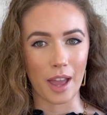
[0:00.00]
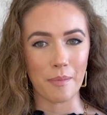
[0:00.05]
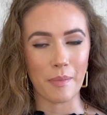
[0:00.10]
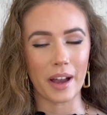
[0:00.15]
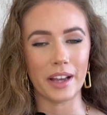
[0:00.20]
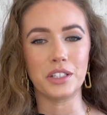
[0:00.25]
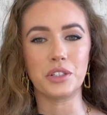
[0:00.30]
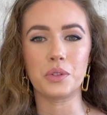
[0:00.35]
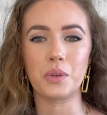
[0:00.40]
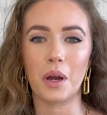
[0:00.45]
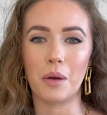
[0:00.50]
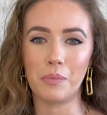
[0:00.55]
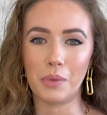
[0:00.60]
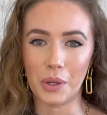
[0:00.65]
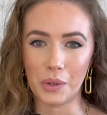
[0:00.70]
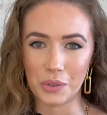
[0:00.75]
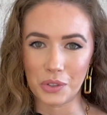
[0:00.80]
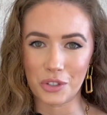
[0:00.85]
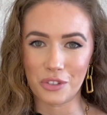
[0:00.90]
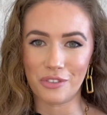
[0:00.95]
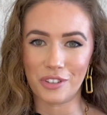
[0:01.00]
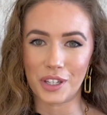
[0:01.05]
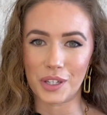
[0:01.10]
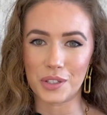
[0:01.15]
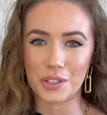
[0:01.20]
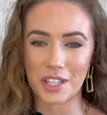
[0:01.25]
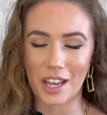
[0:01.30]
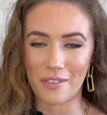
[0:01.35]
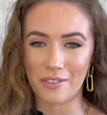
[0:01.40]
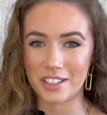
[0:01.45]
I do upload new
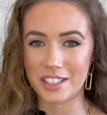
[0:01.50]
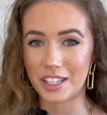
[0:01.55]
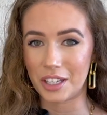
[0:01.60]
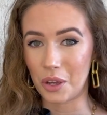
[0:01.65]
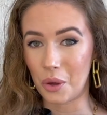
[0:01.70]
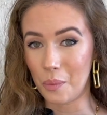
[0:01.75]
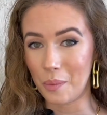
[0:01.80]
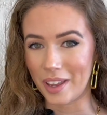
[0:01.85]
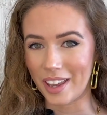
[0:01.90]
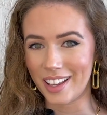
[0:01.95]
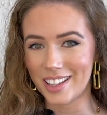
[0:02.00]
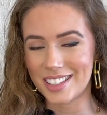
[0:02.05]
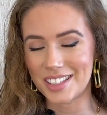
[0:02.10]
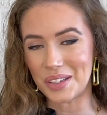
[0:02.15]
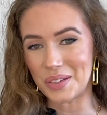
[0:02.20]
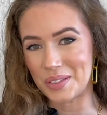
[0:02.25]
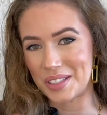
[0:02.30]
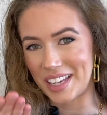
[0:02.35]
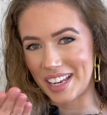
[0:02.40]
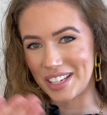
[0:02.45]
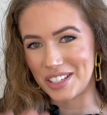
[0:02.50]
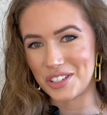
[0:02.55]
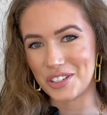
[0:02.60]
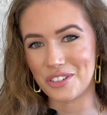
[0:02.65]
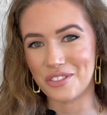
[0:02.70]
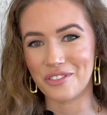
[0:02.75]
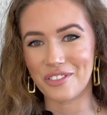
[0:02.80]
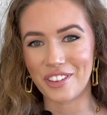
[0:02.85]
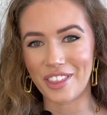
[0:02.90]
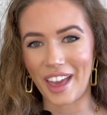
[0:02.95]
videos every single week, so stay
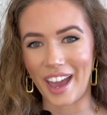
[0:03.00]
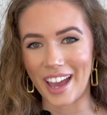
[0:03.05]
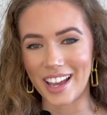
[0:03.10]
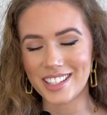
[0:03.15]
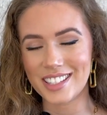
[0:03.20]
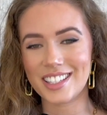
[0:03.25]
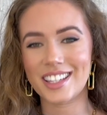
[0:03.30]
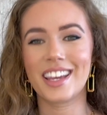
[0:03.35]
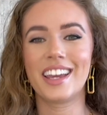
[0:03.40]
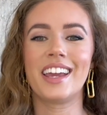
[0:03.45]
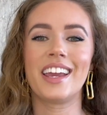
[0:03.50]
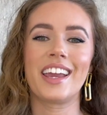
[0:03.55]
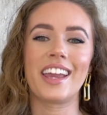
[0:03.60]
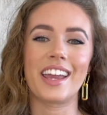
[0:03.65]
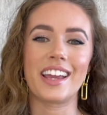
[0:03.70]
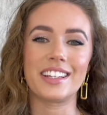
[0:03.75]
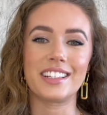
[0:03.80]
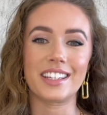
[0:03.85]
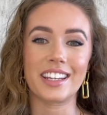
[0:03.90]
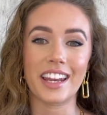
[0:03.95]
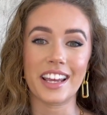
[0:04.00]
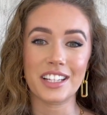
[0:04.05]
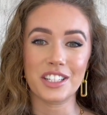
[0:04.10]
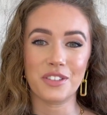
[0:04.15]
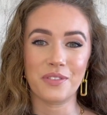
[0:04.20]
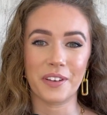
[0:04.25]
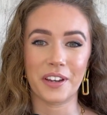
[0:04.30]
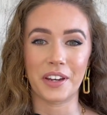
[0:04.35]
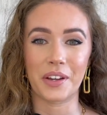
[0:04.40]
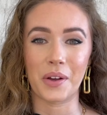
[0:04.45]
tuned for that. In today's
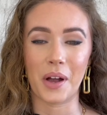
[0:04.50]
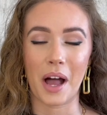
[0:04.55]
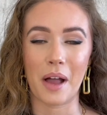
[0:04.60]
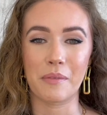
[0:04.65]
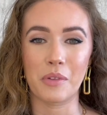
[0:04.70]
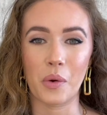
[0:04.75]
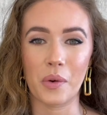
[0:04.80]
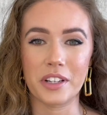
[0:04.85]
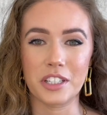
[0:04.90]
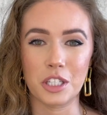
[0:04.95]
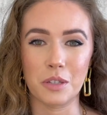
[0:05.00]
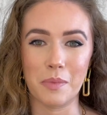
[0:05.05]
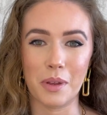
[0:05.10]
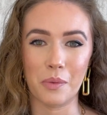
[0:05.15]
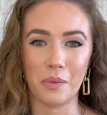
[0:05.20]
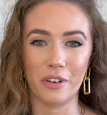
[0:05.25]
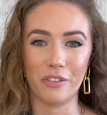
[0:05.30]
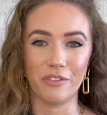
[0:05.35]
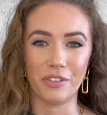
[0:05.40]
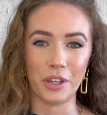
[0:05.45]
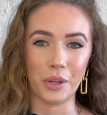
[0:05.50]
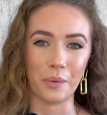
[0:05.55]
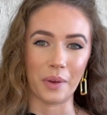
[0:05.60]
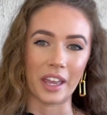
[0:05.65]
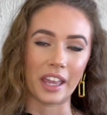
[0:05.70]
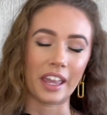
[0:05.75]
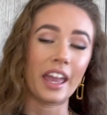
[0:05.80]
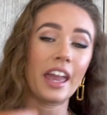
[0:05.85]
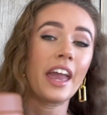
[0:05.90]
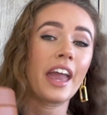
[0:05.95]
video, I'm going to be
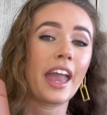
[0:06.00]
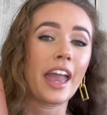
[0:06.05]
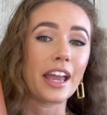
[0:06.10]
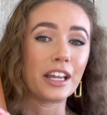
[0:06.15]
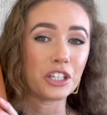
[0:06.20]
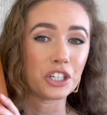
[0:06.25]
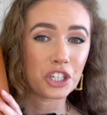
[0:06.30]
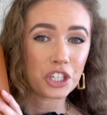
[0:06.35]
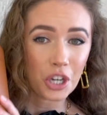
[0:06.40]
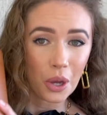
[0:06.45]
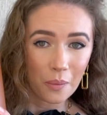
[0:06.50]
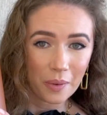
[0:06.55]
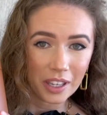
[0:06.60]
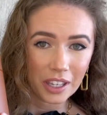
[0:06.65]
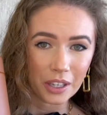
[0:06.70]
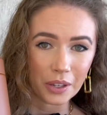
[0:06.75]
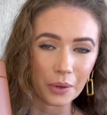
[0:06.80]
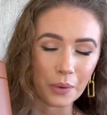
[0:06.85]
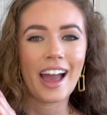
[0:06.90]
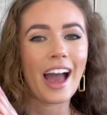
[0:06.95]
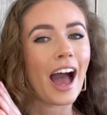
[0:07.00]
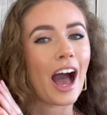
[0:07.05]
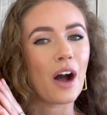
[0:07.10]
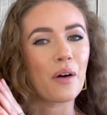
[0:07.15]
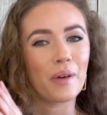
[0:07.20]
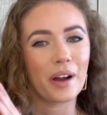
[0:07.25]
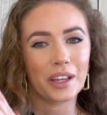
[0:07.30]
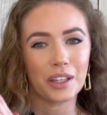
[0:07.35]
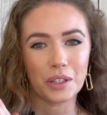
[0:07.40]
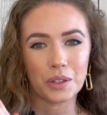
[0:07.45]
reviewing and showing you how
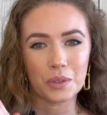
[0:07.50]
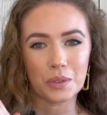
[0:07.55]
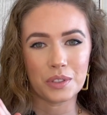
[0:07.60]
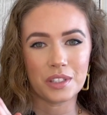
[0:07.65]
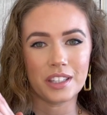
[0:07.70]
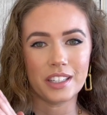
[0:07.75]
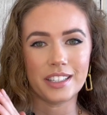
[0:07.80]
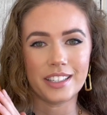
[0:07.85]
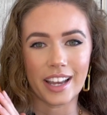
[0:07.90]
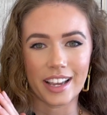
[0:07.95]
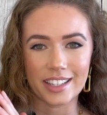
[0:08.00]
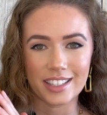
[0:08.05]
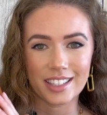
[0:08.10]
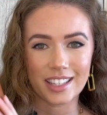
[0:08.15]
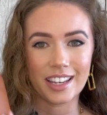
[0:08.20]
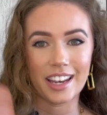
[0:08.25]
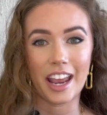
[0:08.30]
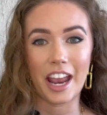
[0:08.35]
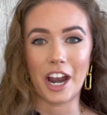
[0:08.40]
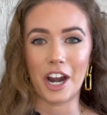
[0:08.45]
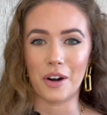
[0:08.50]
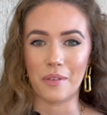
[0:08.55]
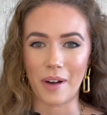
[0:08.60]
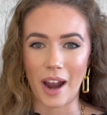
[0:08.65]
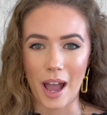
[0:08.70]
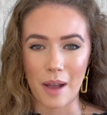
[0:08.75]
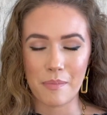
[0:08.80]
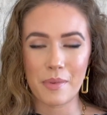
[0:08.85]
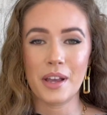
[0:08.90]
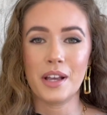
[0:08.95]
I use the Dyson
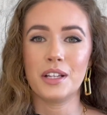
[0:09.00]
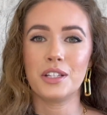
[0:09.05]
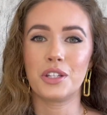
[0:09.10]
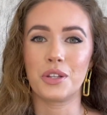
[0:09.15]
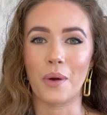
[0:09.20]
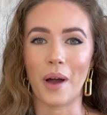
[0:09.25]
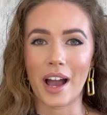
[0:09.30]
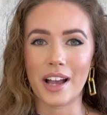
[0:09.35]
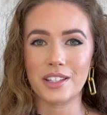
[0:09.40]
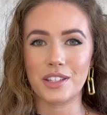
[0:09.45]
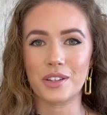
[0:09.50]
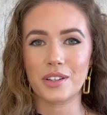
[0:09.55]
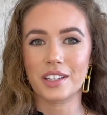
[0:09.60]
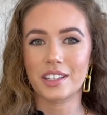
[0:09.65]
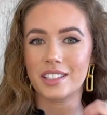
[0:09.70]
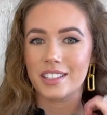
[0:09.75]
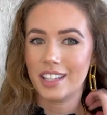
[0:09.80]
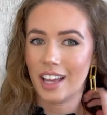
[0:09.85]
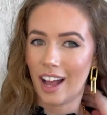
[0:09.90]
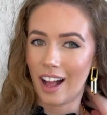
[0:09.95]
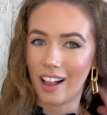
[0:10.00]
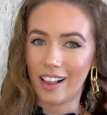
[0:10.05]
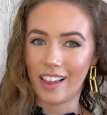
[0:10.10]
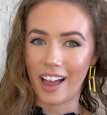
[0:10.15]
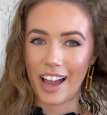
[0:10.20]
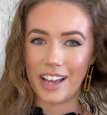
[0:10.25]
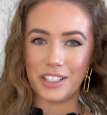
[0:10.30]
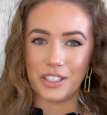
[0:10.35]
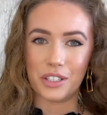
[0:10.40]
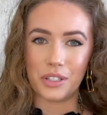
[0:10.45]
Airwrap. So as you can tell,
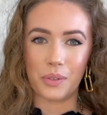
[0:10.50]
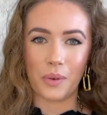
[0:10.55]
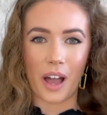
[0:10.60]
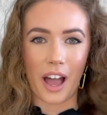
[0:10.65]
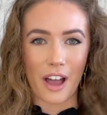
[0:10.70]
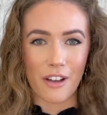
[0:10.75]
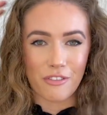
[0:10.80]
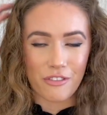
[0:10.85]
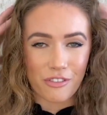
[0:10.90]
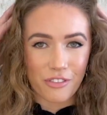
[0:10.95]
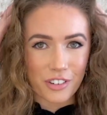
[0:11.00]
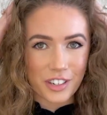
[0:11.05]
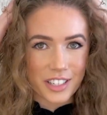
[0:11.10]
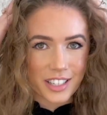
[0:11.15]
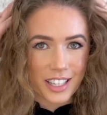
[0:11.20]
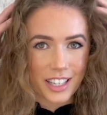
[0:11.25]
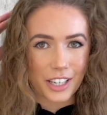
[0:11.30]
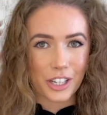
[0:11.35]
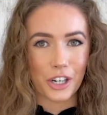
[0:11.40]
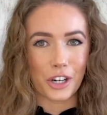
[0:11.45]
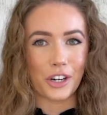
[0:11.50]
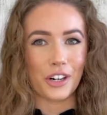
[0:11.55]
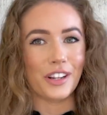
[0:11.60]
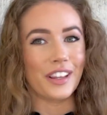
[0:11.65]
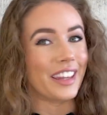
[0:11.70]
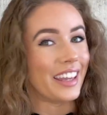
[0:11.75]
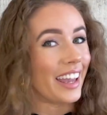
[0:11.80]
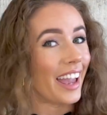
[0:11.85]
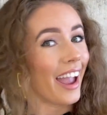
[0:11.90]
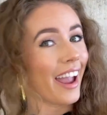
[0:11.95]
I do have frizzy
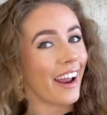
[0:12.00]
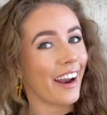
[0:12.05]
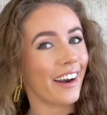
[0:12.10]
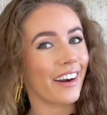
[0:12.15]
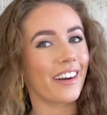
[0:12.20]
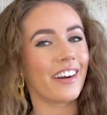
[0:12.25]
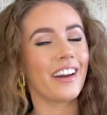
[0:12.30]
curly hair